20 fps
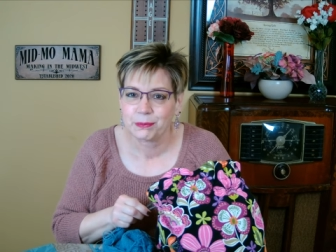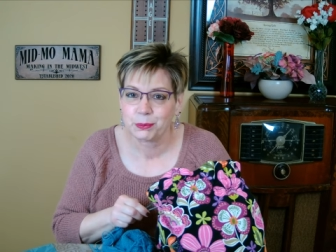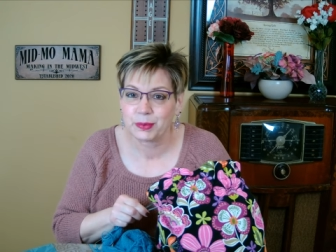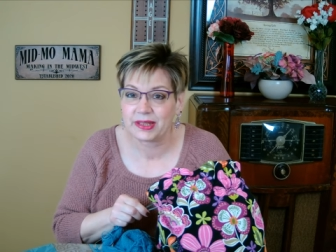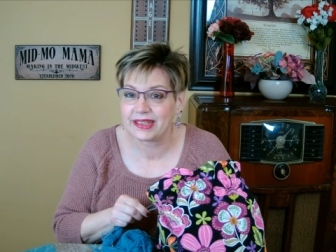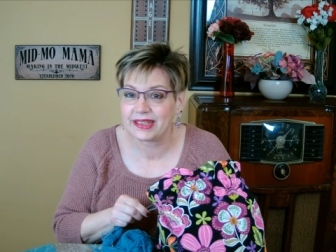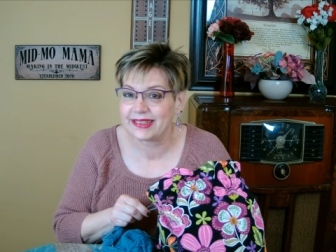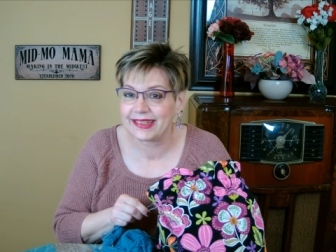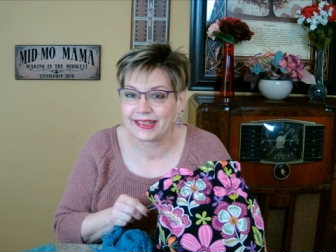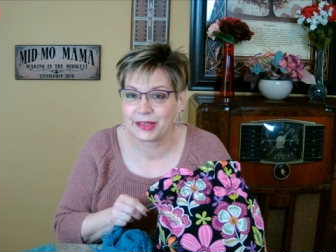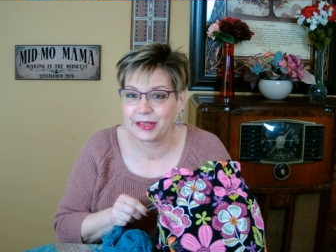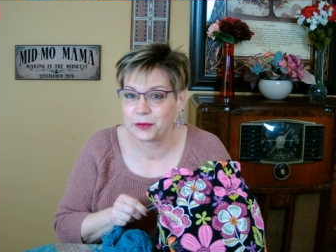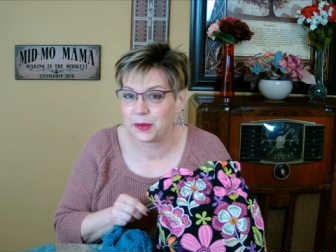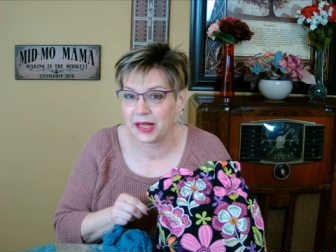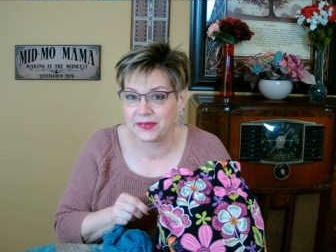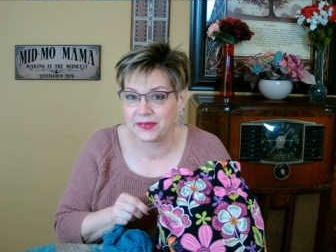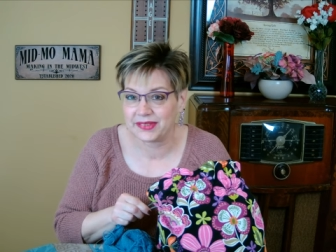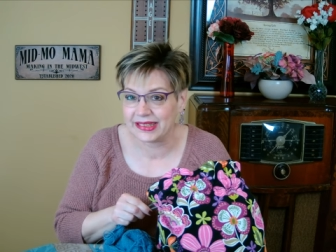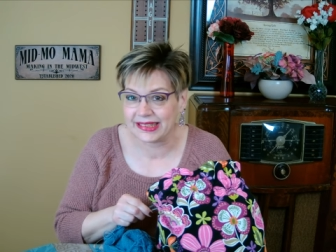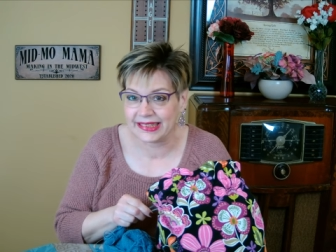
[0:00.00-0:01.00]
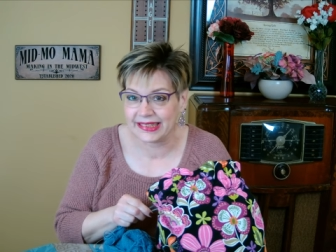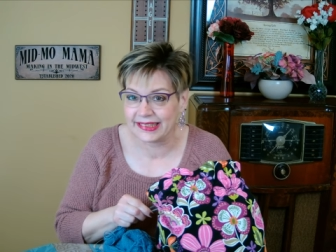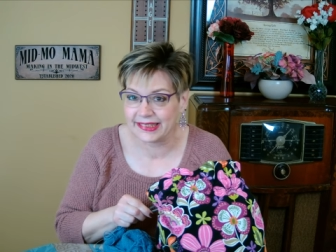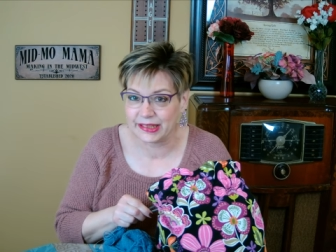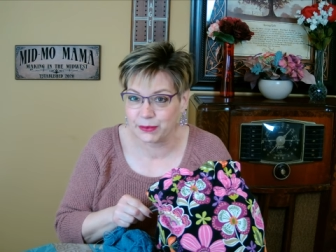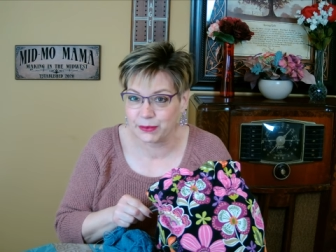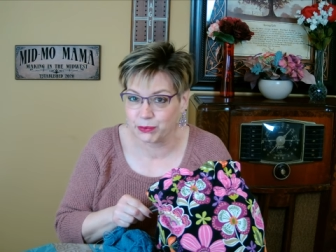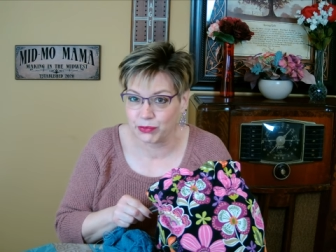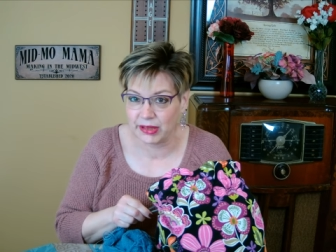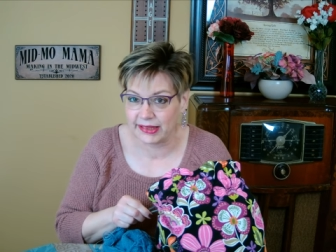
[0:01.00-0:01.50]
because I don't have to eat
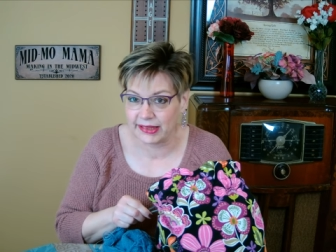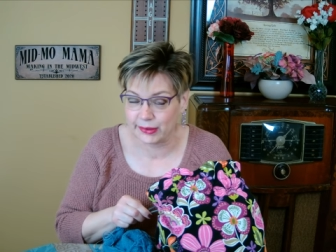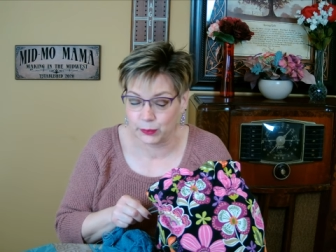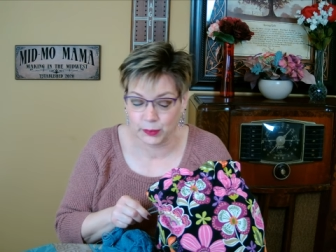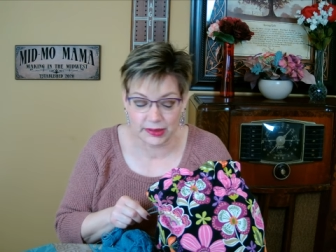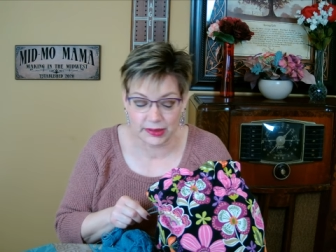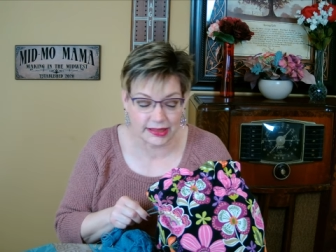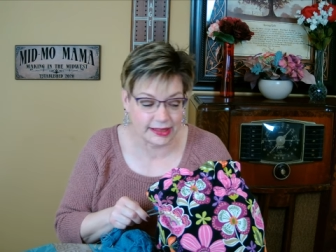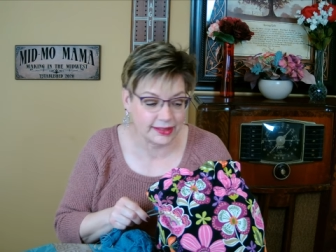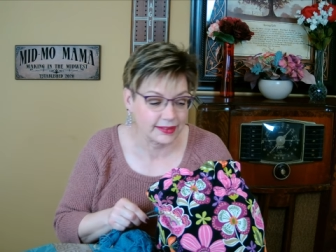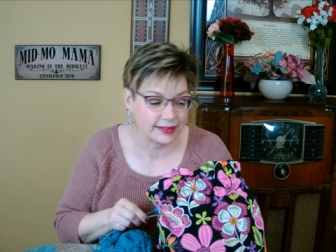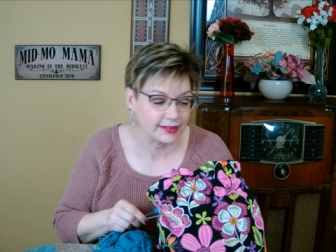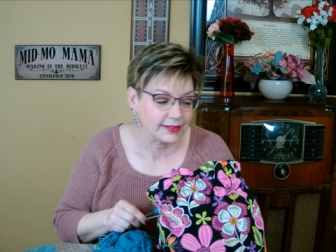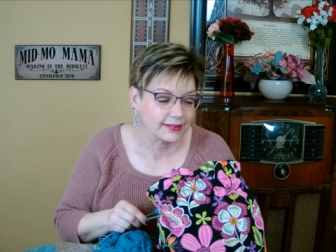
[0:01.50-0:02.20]
them right away.